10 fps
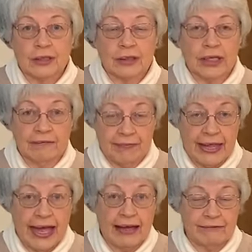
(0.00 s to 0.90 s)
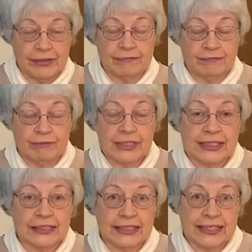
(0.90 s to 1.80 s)
if they have the
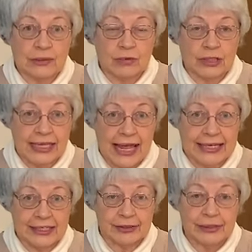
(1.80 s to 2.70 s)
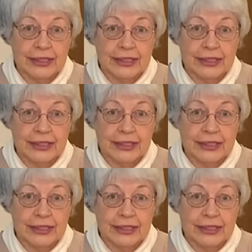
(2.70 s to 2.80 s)
facilities, will say to you,